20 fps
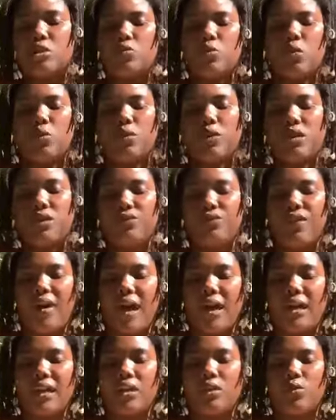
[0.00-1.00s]
because when we
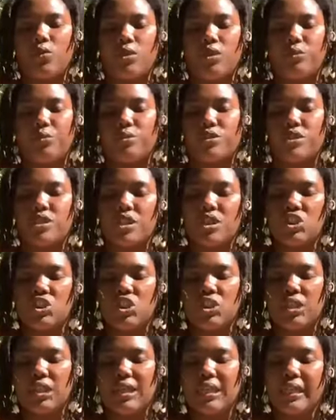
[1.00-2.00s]
define it with
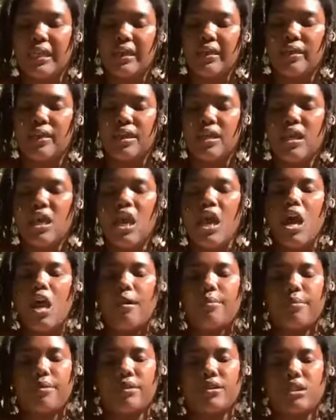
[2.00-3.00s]
precision and clarity,
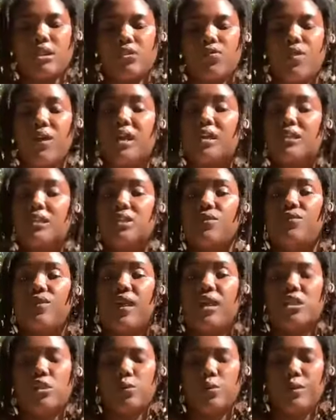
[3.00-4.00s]
it brings us face to
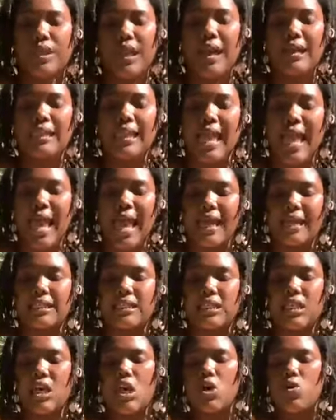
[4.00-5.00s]
face with our
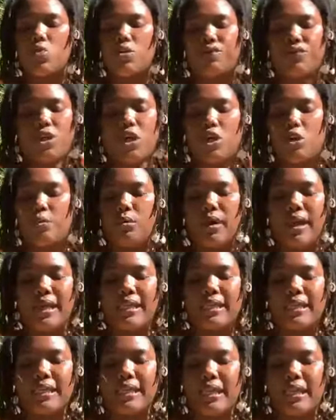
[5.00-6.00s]
lacks, with terrible
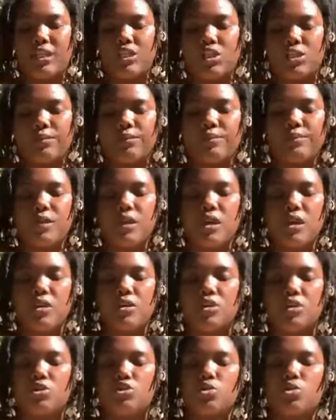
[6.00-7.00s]
alienation.
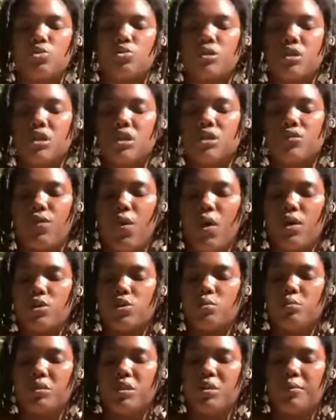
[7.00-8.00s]
The truth is, far
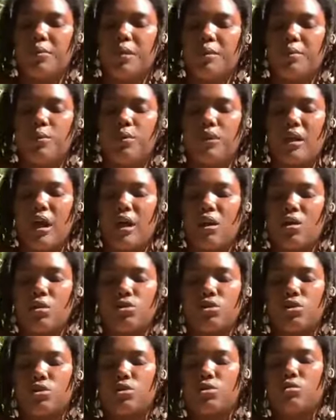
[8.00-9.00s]
too many people in our
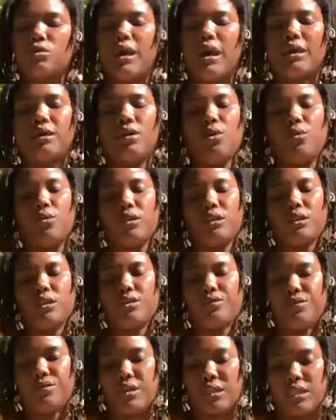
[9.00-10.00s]
culture do not know what
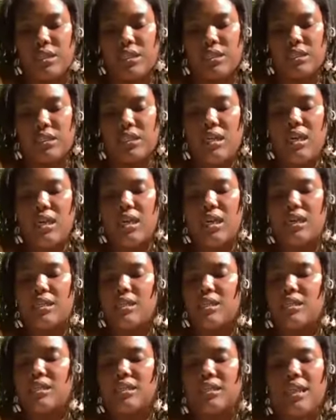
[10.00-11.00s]
love is. And
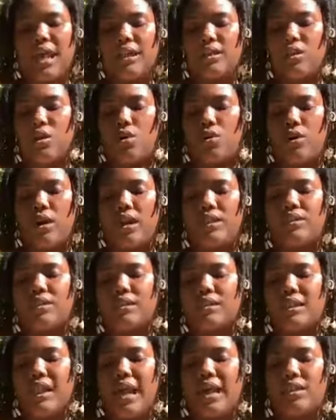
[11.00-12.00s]
this is not known and
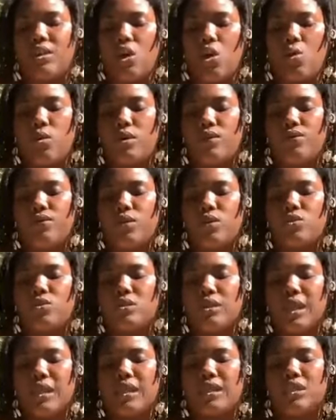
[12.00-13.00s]
this not knowing
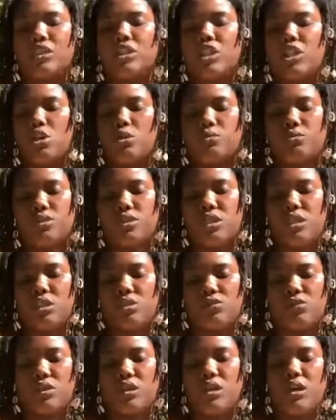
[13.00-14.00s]
feels like a terrible
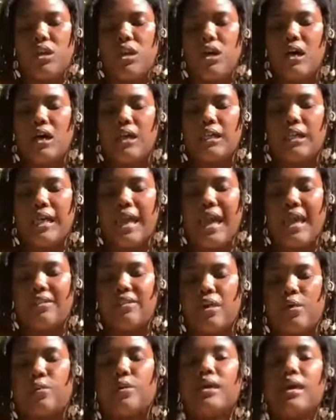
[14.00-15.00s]
secret, a
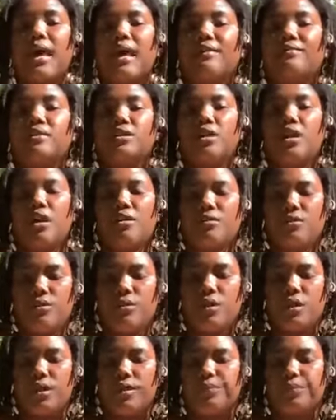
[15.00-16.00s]
lack that we have to
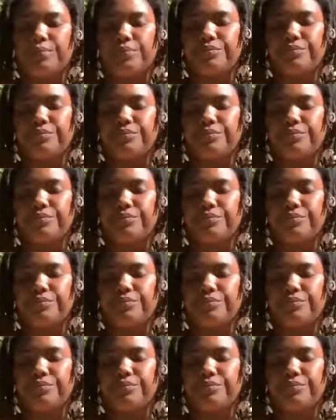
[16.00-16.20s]
cover up.